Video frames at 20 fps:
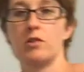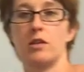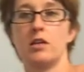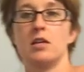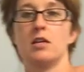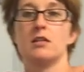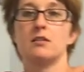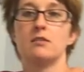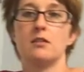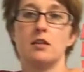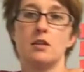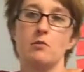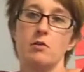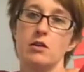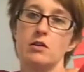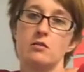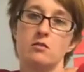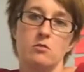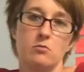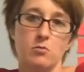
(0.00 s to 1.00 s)
the kids
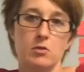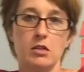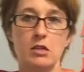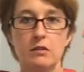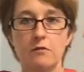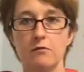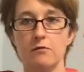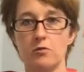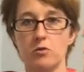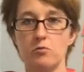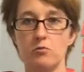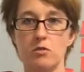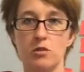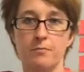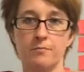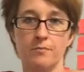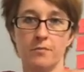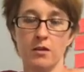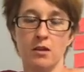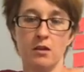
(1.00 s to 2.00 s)
anyway, so I've been eating fruit.
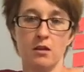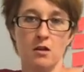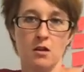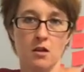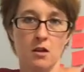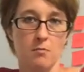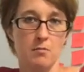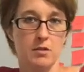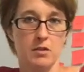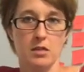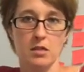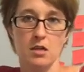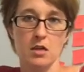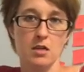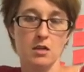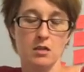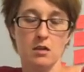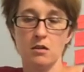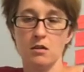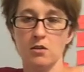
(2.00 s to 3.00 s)
But
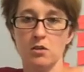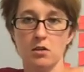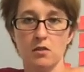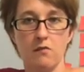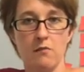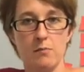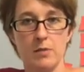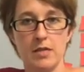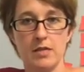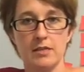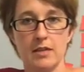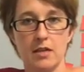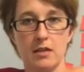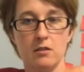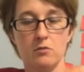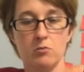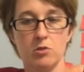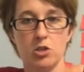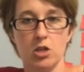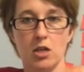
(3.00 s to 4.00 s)
tonight, y'all, I'll just have a big
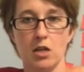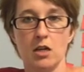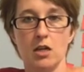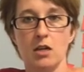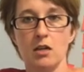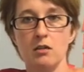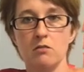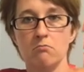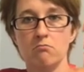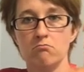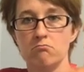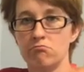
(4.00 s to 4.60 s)
salad with chicken on it.